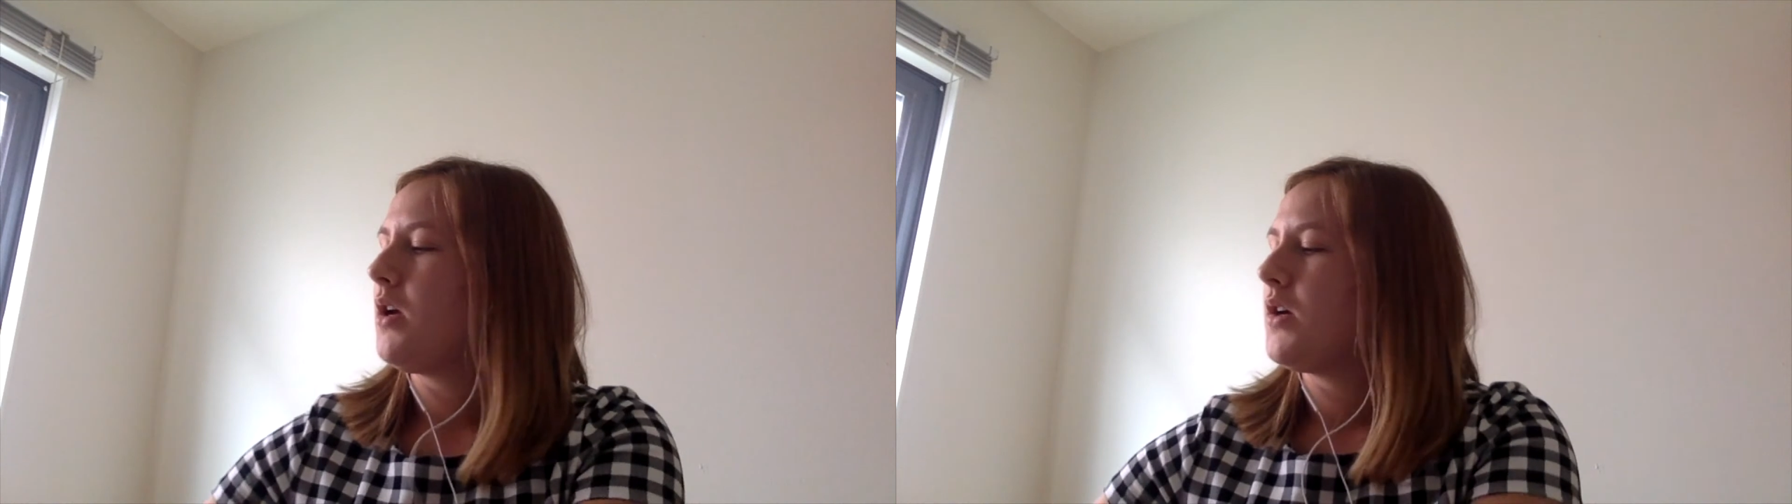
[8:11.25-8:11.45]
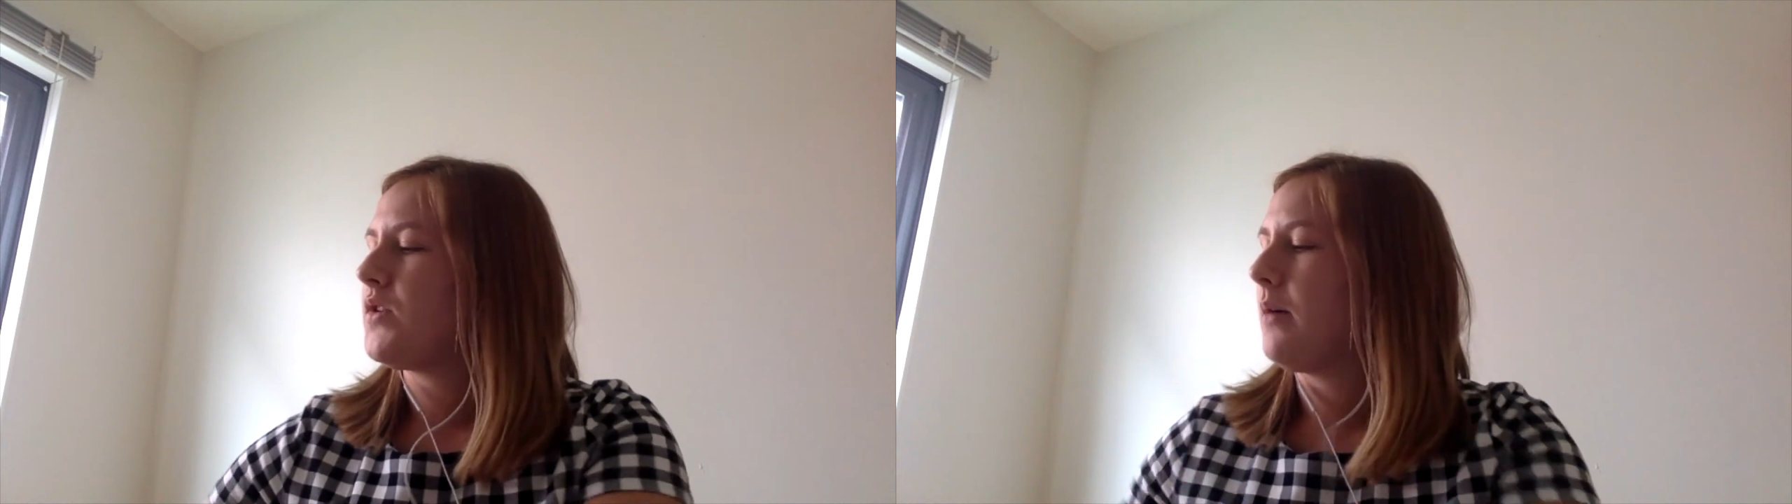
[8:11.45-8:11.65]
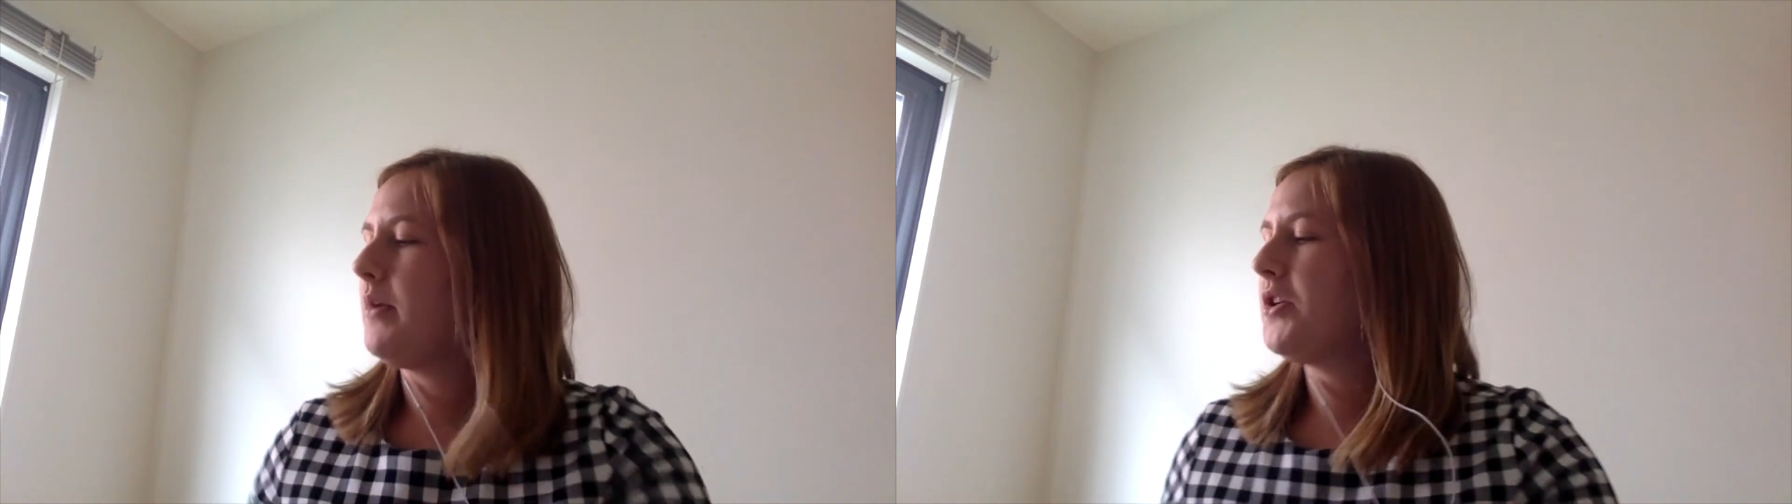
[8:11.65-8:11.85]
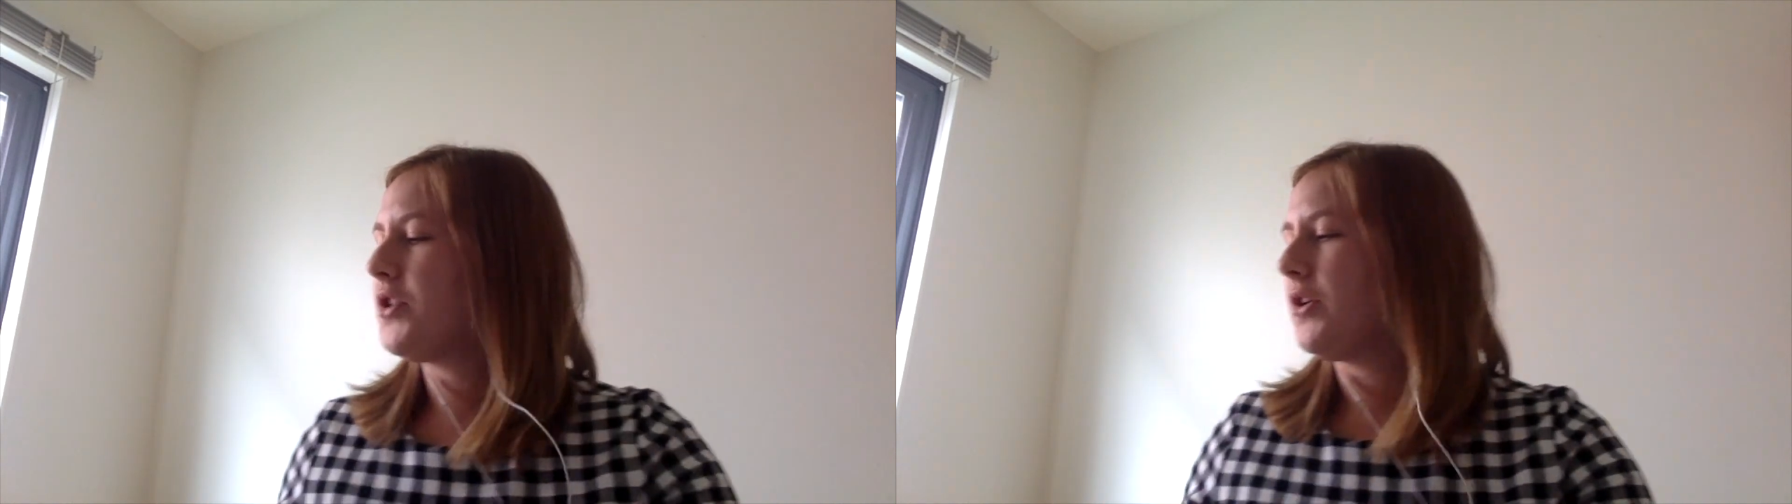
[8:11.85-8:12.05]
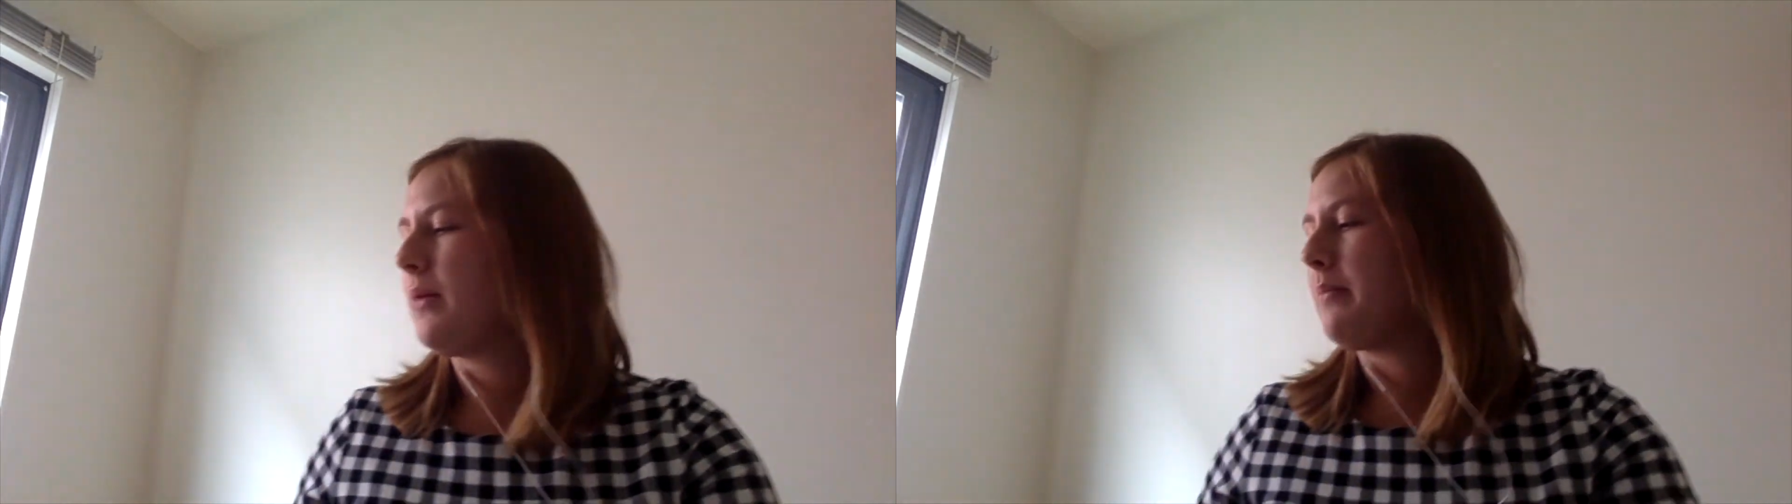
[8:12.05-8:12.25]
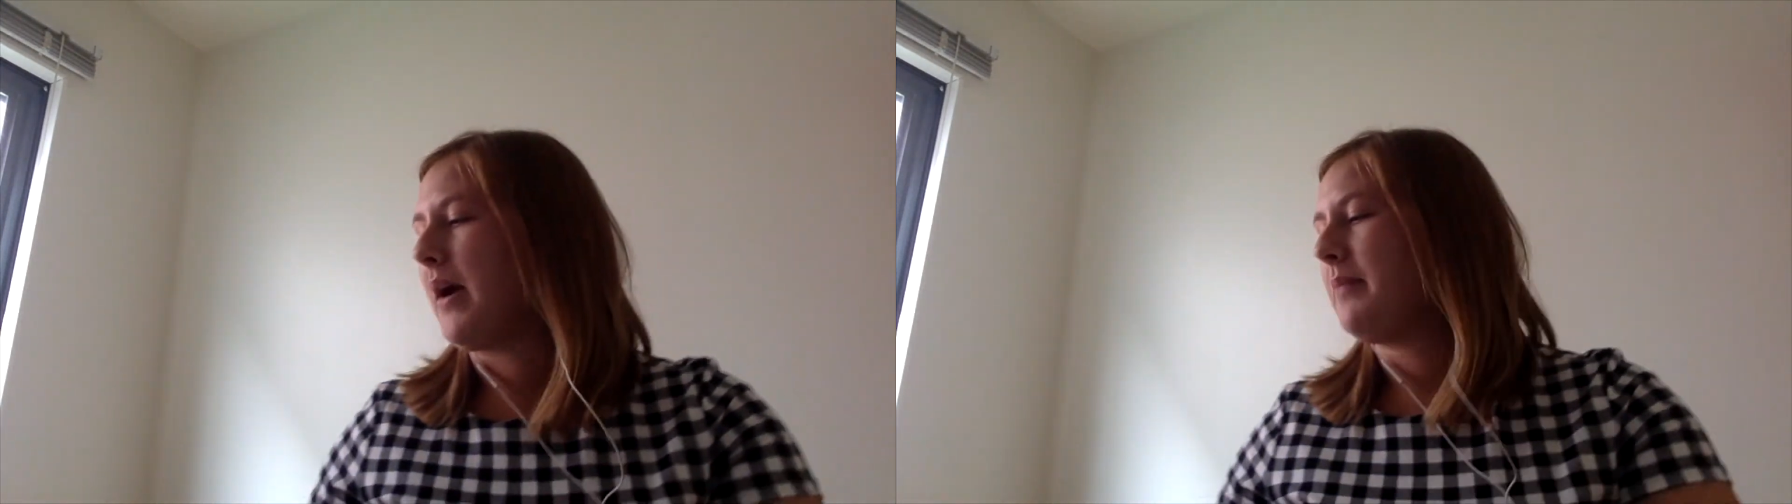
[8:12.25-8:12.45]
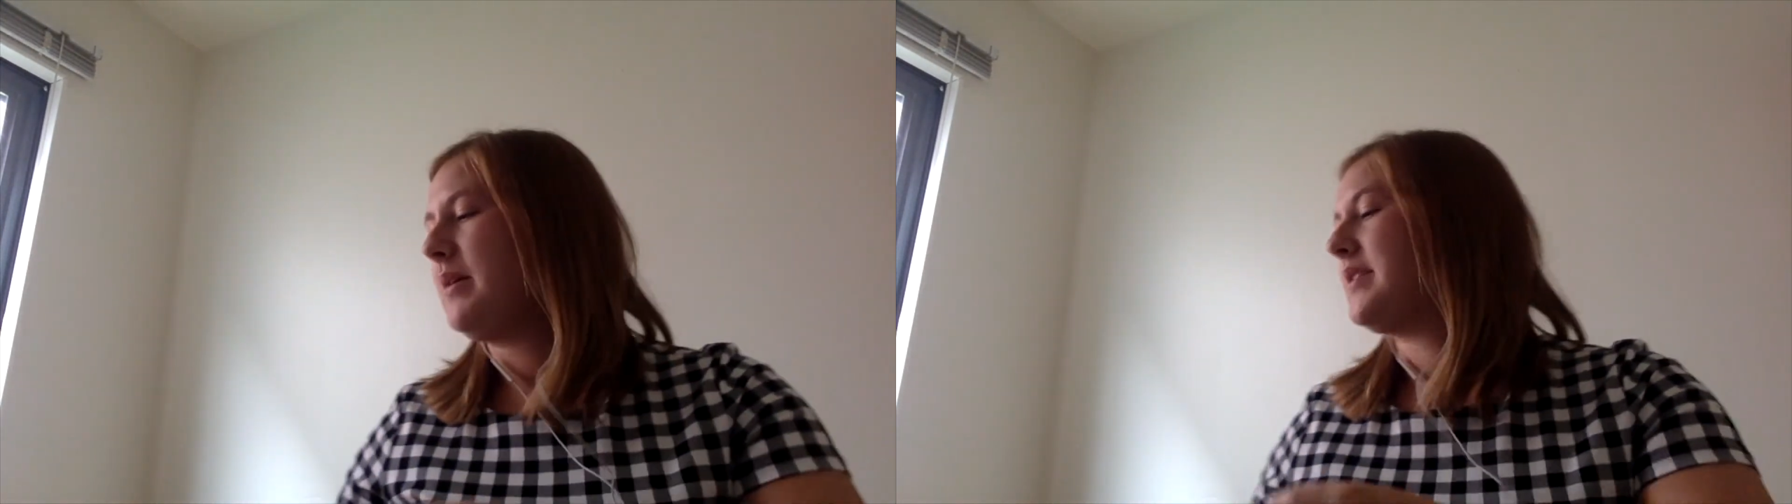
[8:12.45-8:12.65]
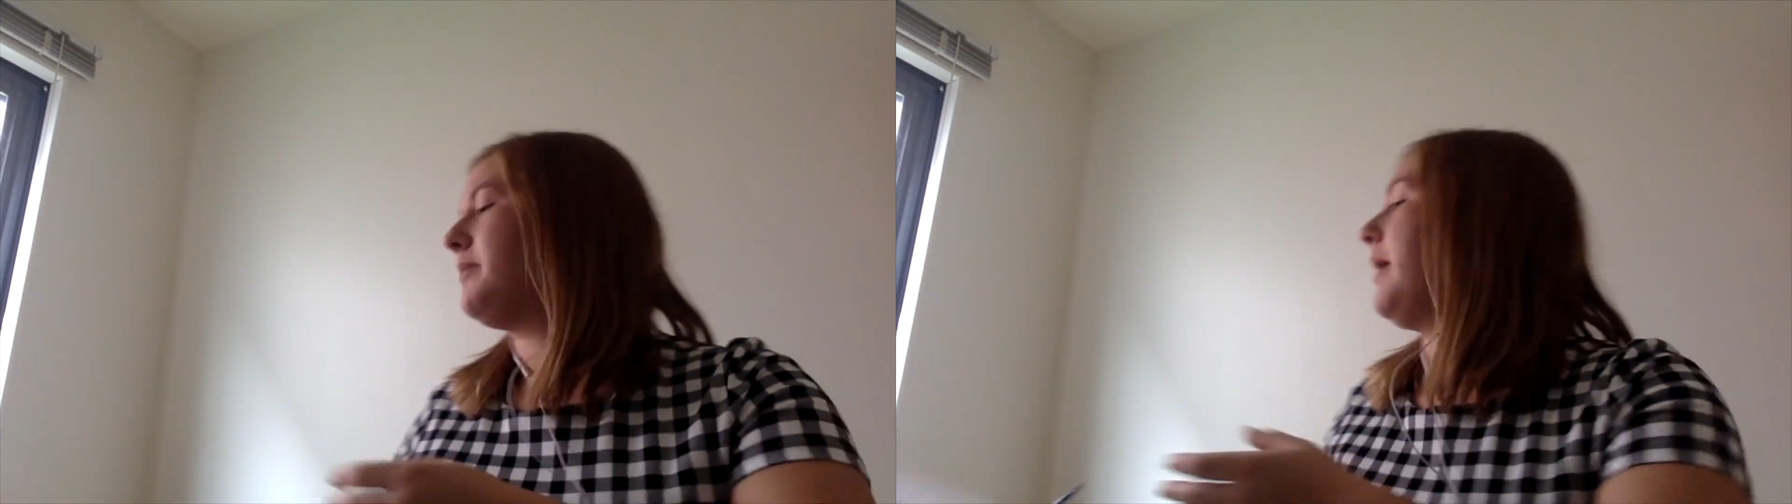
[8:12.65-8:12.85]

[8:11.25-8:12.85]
So I'm going to show you on my piece of